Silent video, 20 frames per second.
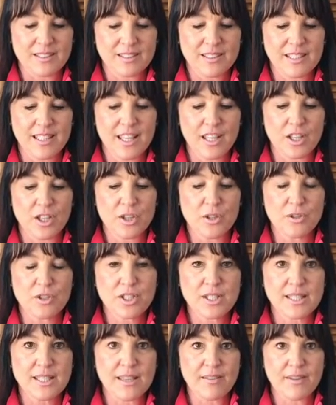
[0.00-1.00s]
Can you
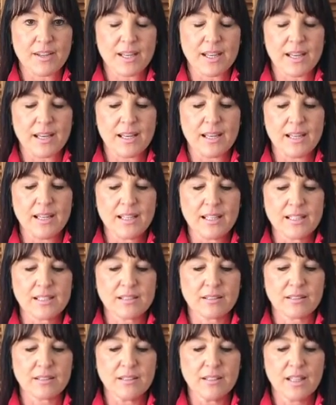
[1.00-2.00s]
just give it a
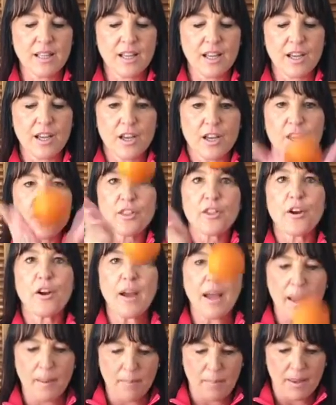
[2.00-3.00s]
little throw
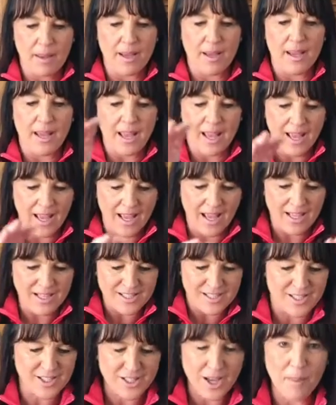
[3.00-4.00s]
up and
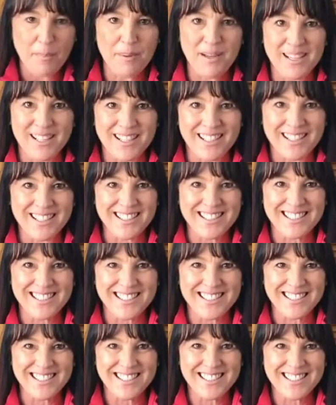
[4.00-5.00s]
stop it?
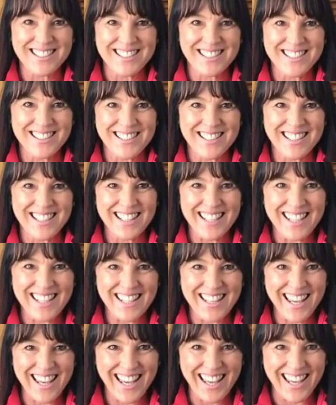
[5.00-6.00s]

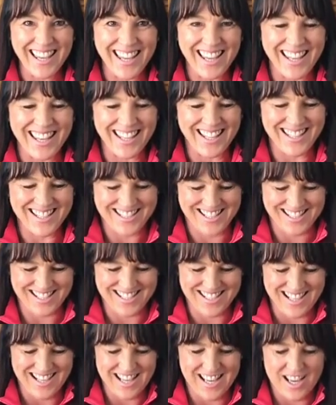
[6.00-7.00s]
Yes.
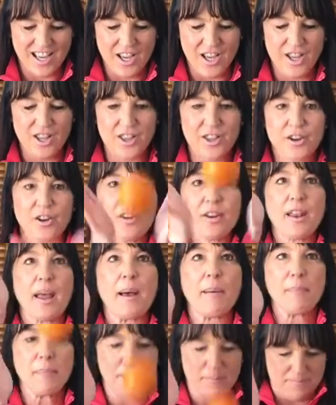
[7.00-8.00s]
Throw it
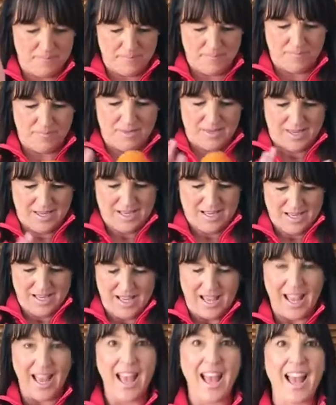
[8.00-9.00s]
up
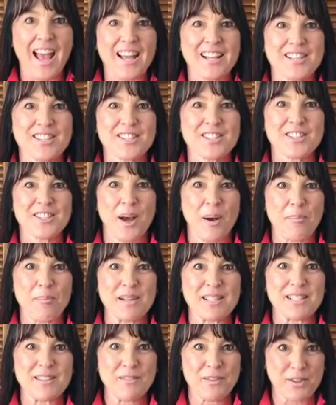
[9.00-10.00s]
and stop
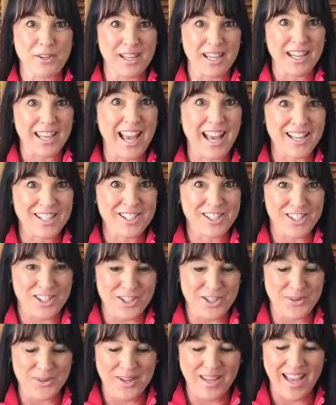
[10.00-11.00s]
it. If you can catch it,
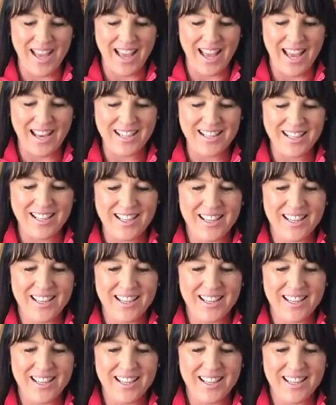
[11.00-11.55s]
you can.